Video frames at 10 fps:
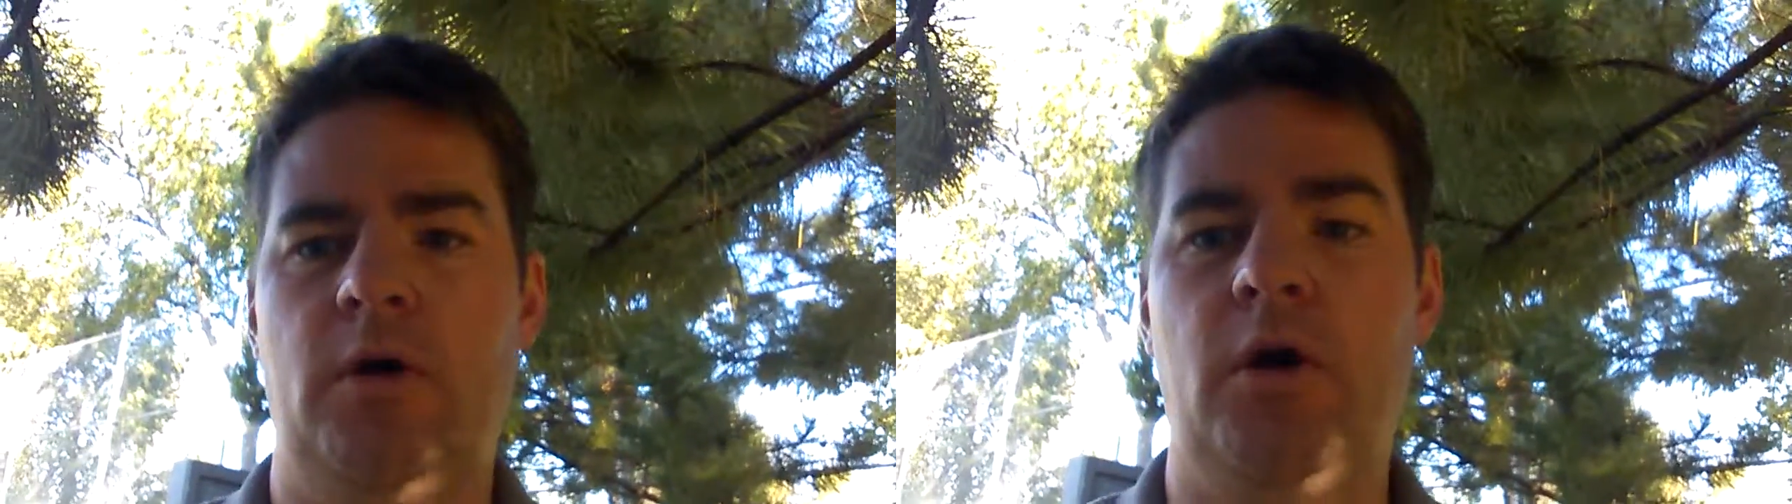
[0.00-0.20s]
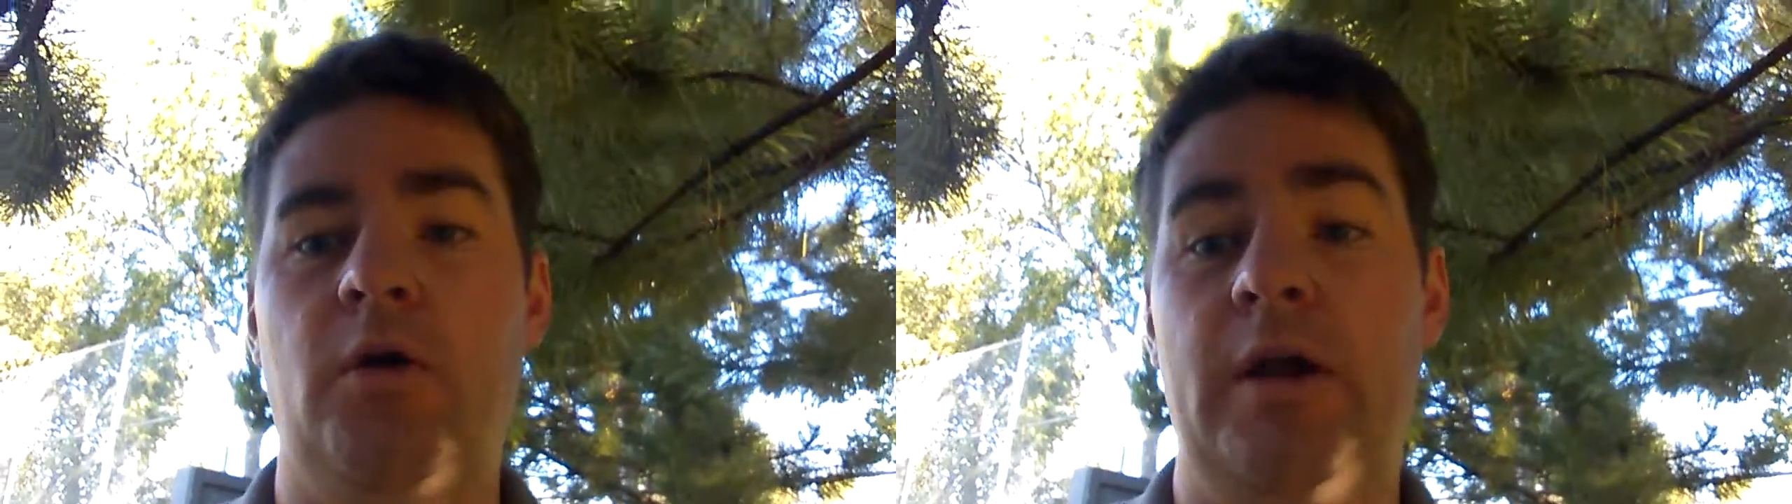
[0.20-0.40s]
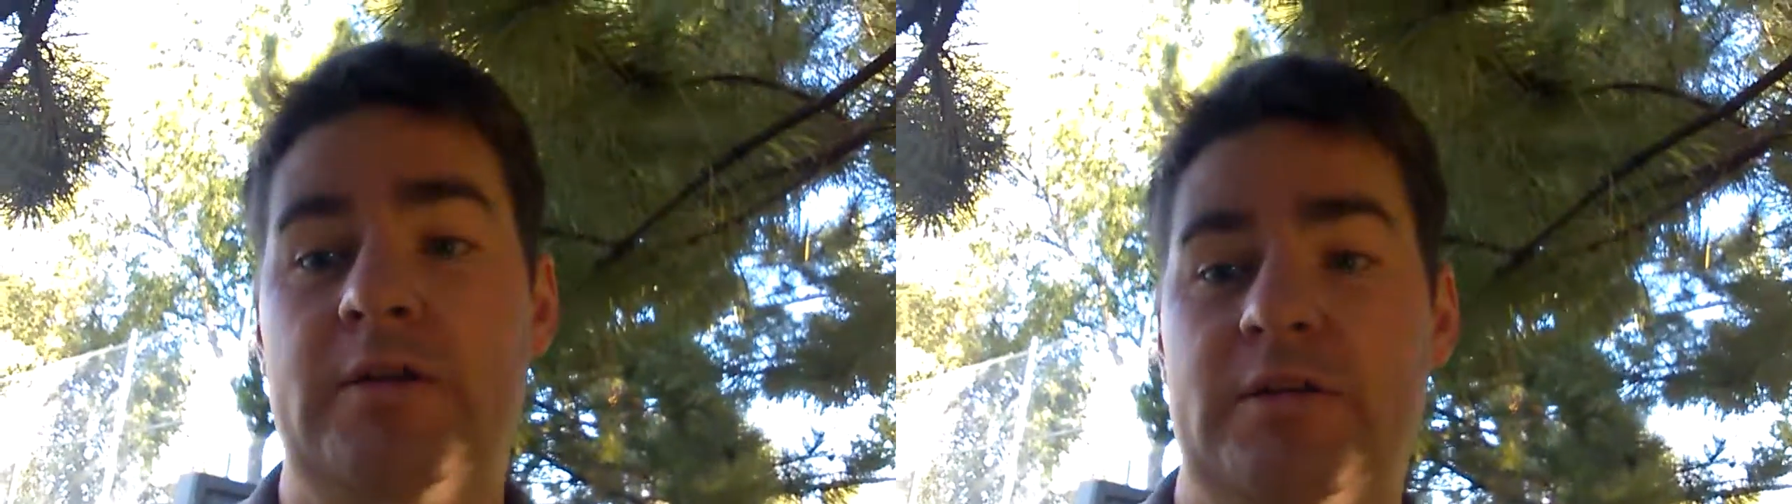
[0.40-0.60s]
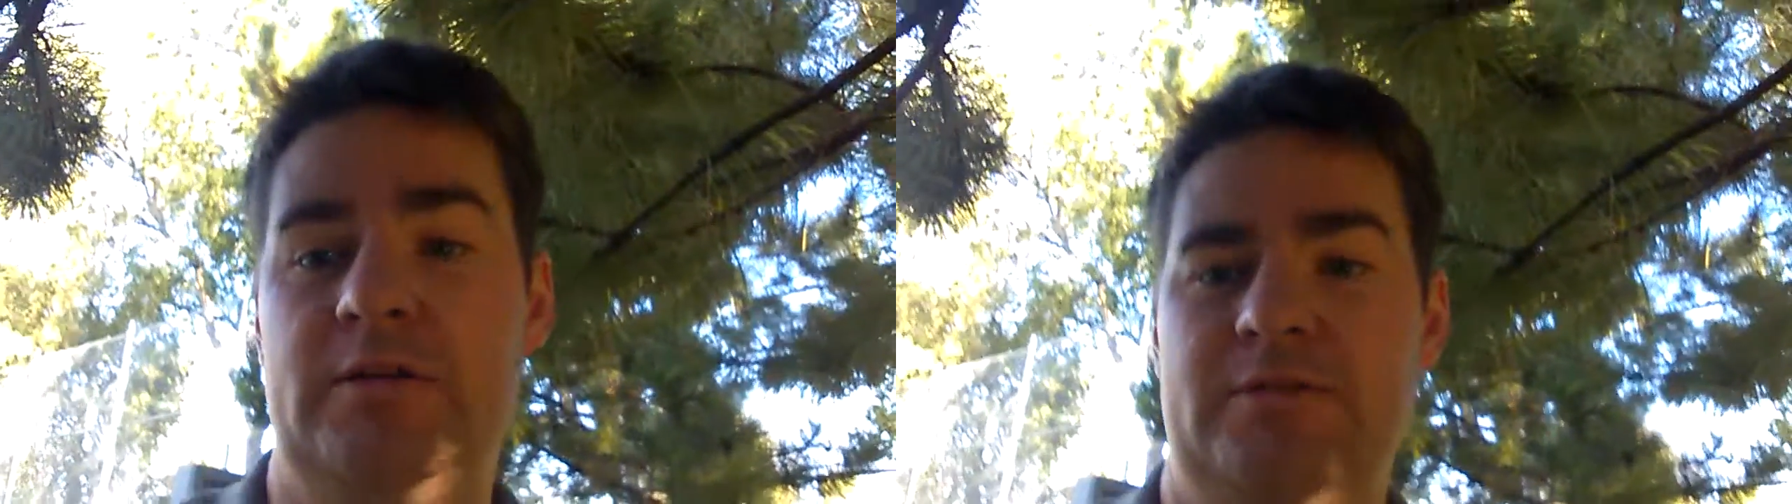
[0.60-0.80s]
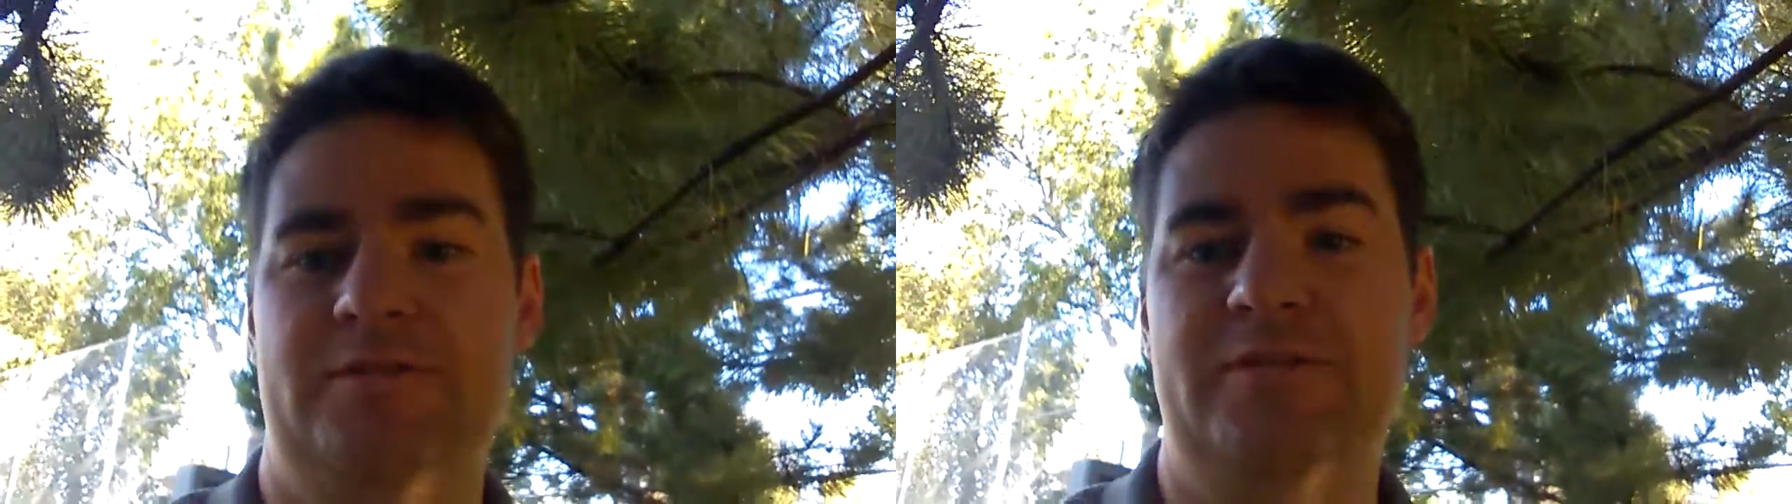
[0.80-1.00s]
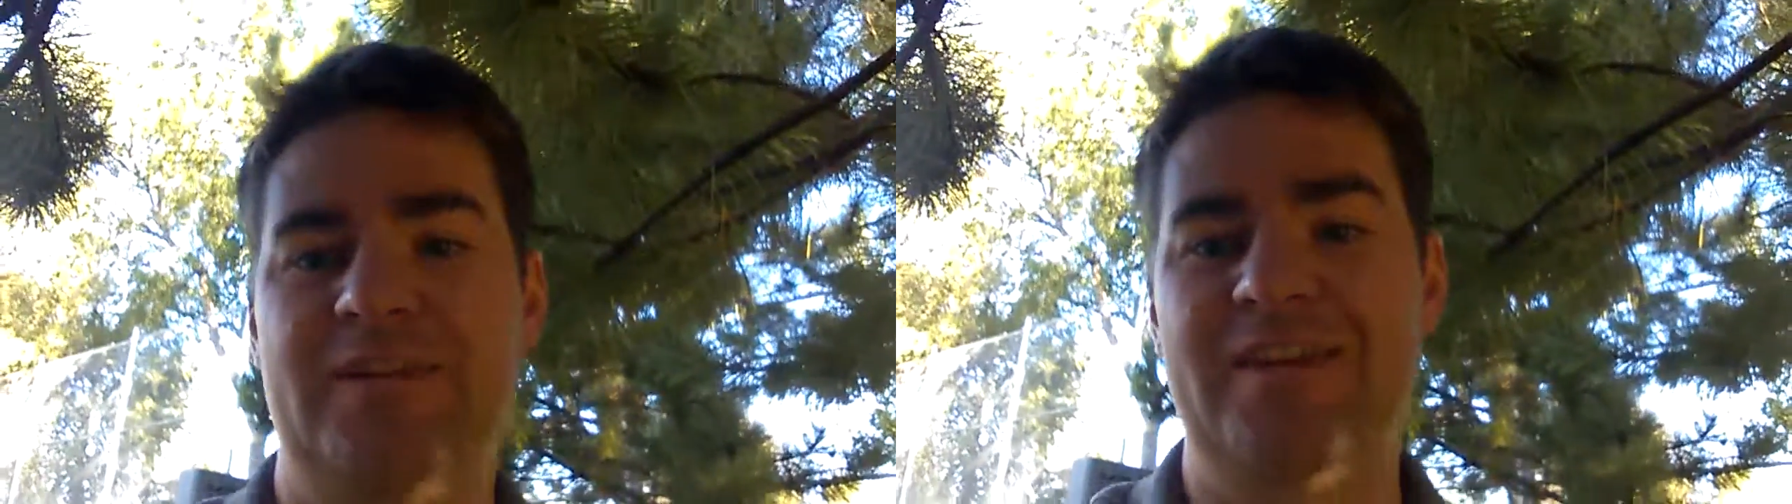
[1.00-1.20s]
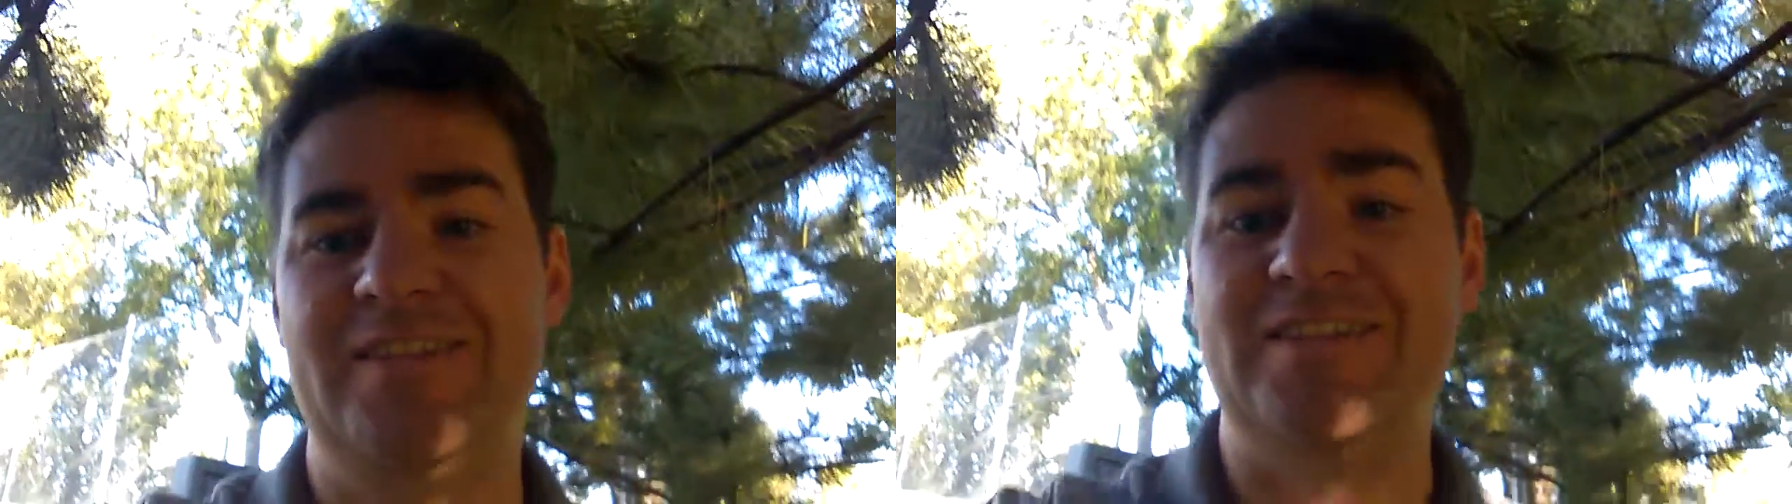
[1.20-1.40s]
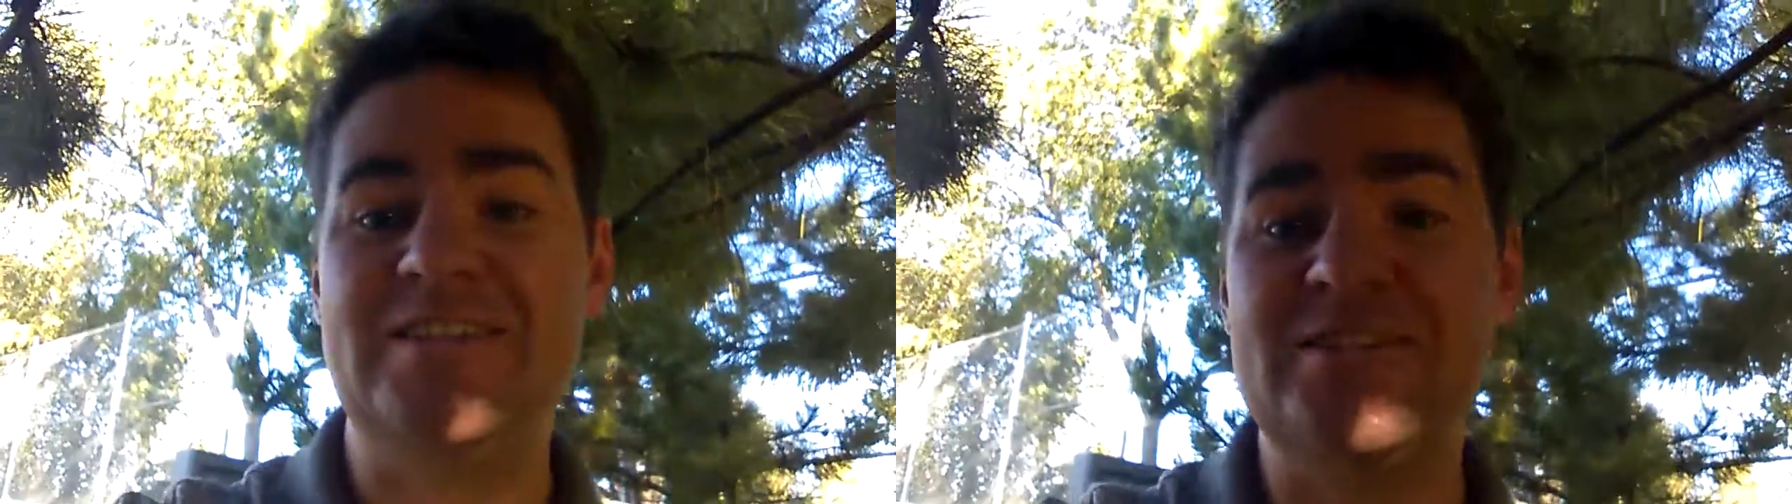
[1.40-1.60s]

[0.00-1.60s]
Alright, this